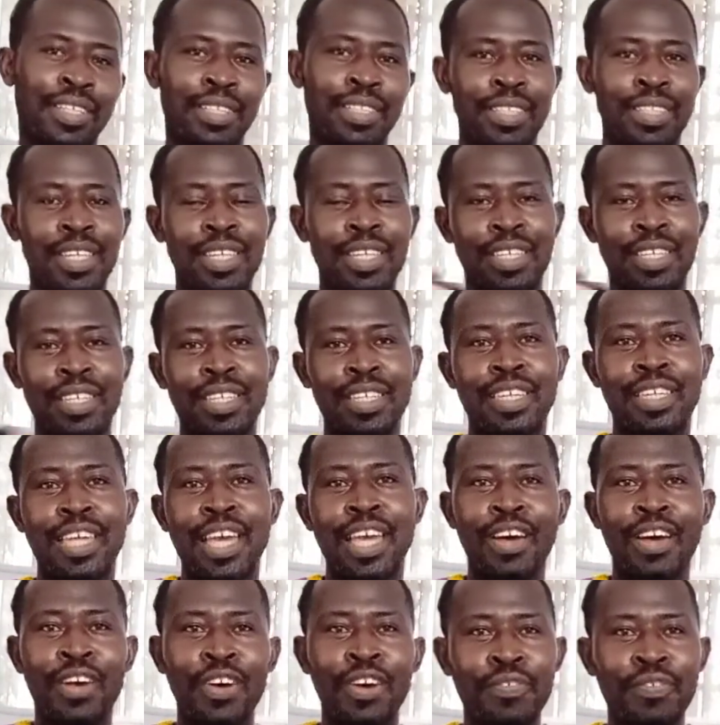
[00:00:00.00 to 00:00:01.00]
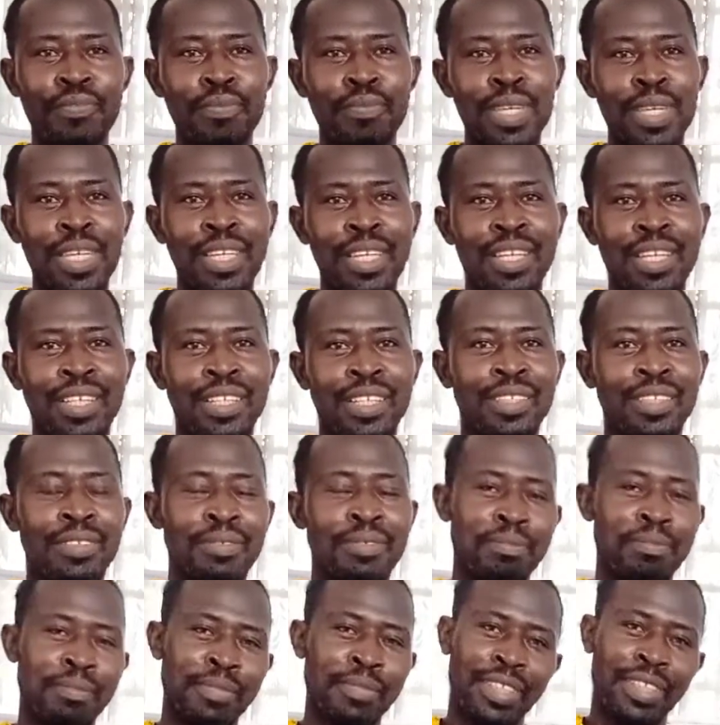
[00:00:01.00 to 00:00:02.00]
Taking care of me.
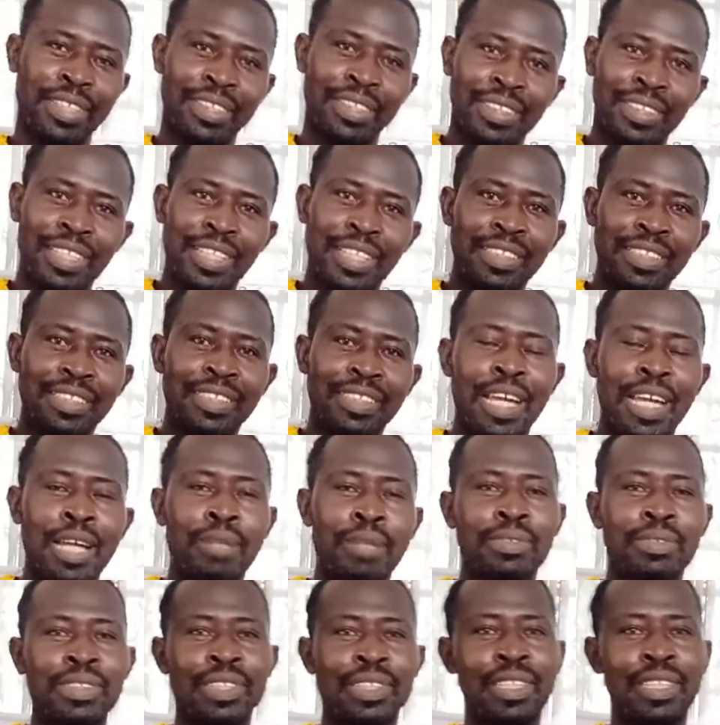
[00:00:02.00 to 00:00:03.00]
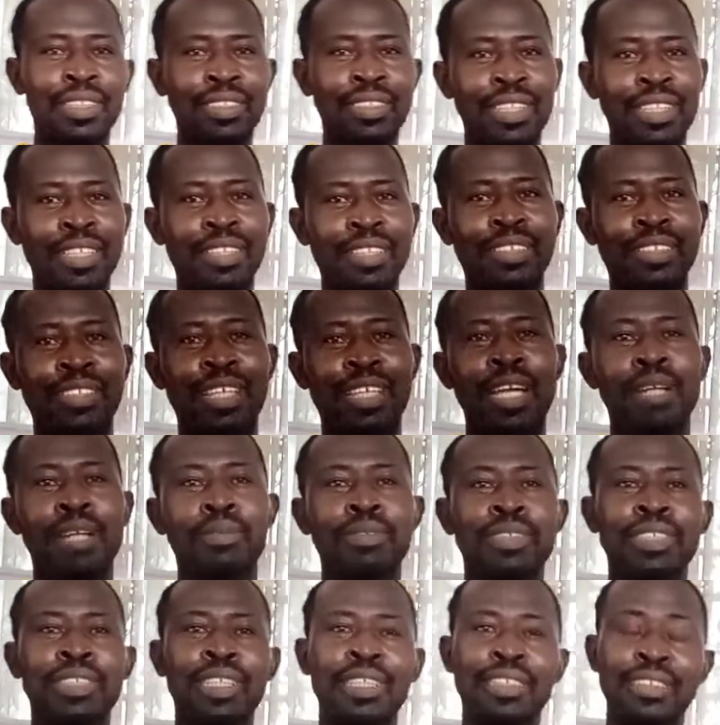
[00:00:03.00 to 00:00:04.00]
6 times 6, 6
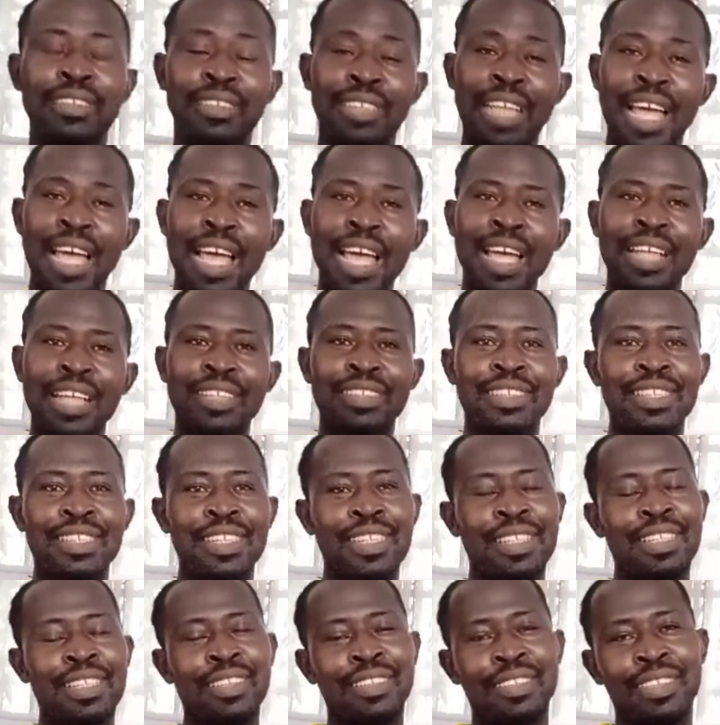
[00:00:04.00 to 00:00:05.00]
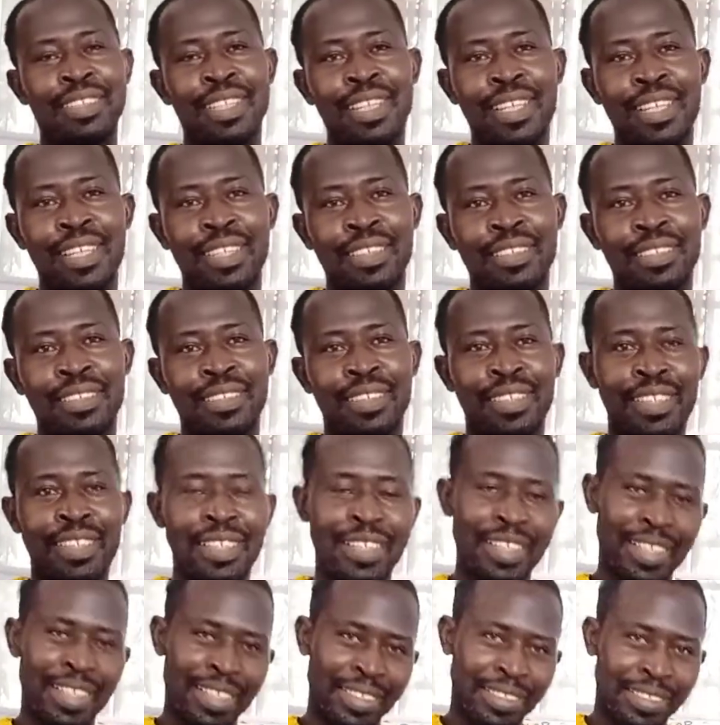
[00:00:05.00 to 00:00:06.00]
times 6, 36.
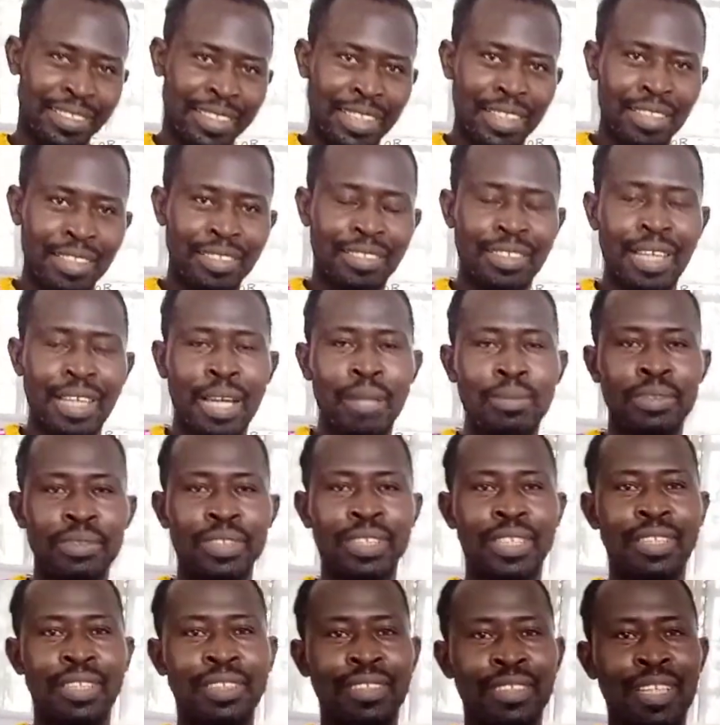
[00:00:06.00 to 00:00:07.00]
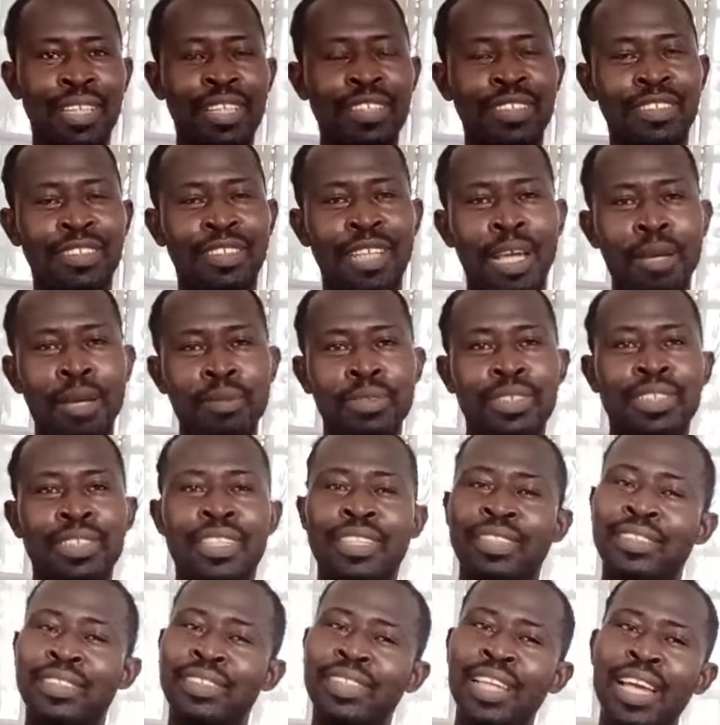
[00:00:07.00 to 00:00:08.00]
6 times 6, 6 times
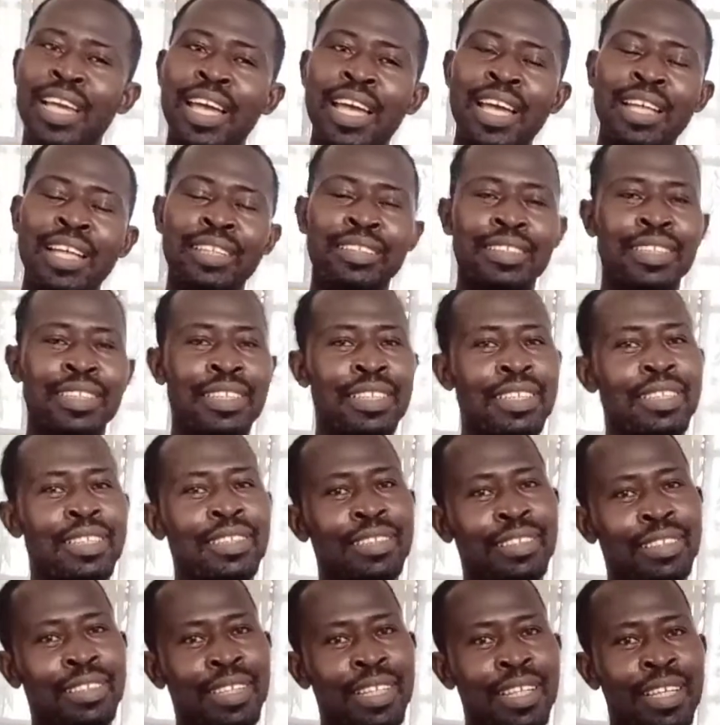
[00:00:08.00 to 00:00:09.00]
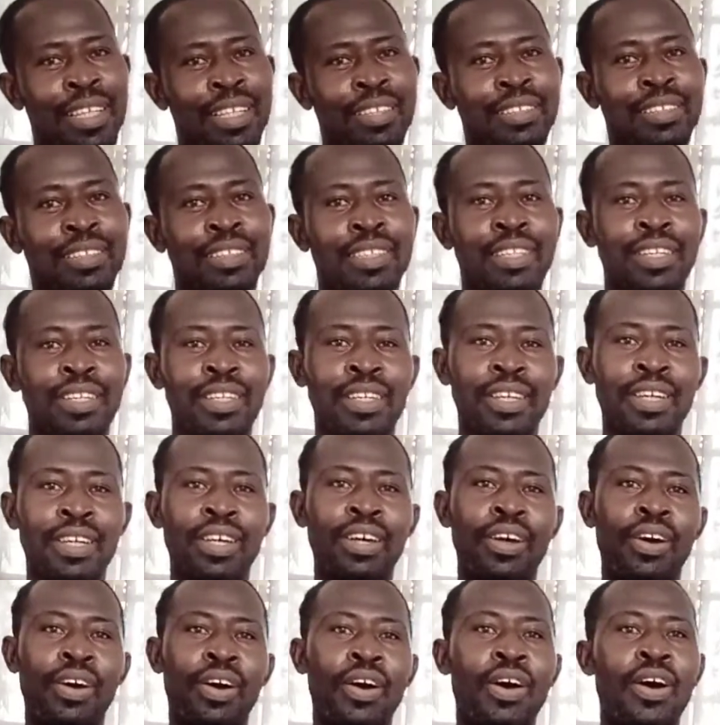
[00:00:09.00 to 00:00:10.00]
6, 36.
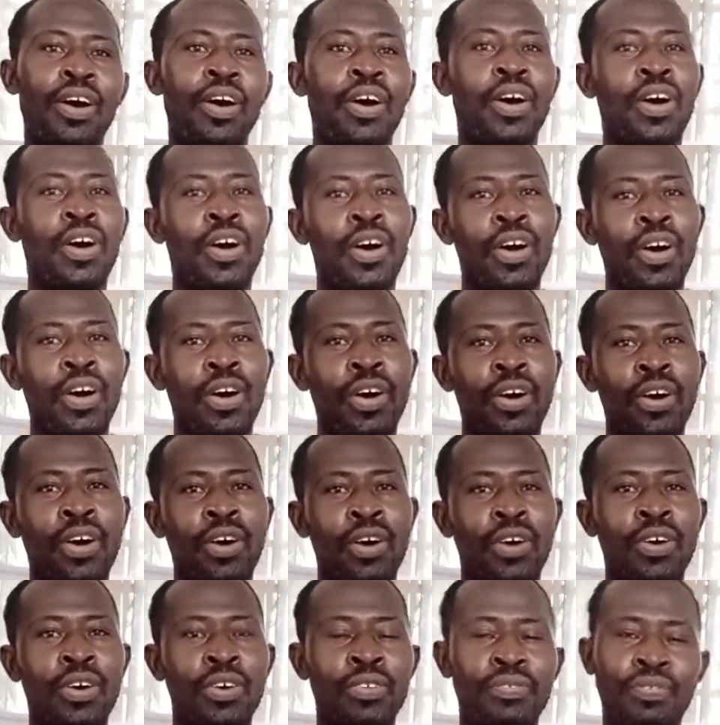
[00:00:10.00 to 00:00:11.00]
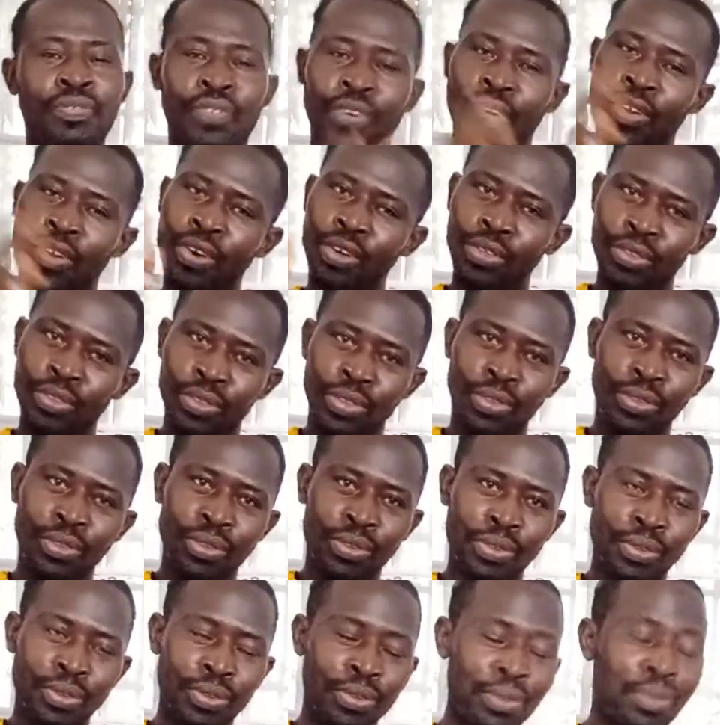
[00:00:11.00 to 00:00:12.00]
All for
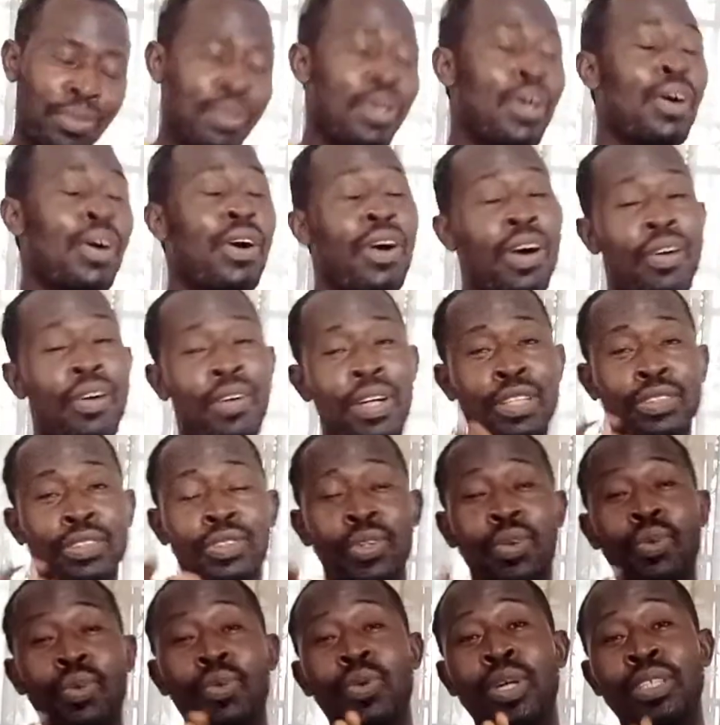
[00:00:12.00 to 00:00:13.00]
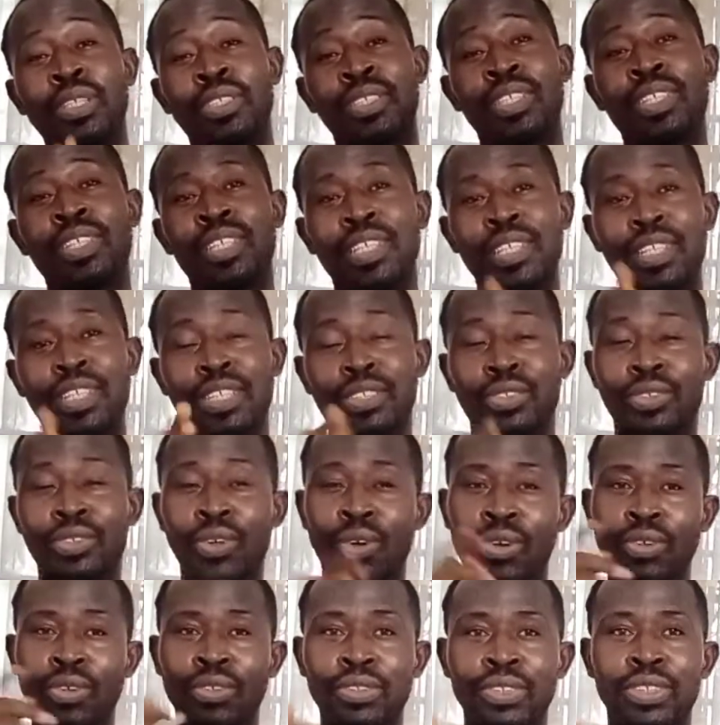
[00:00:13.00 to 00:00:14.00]
you. All right, so we're singing these
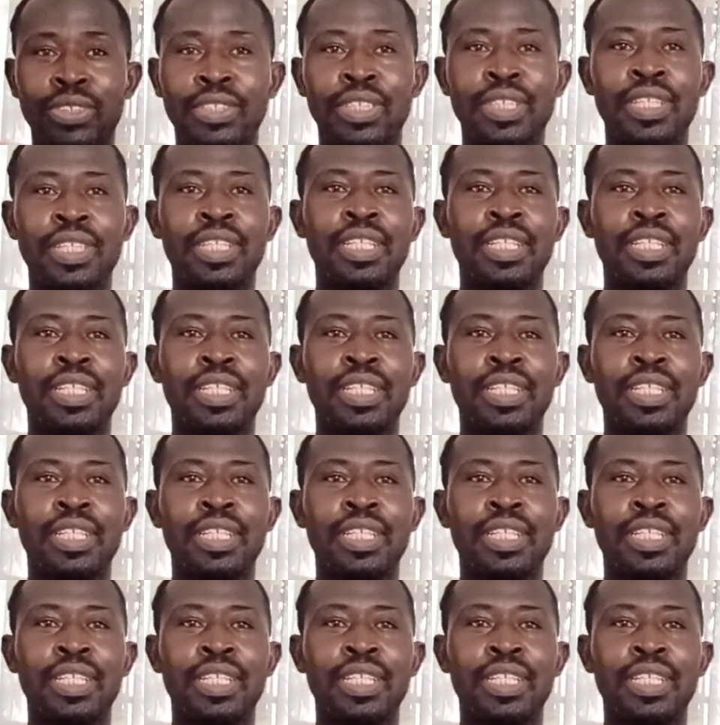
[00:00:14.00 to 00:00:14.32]
songs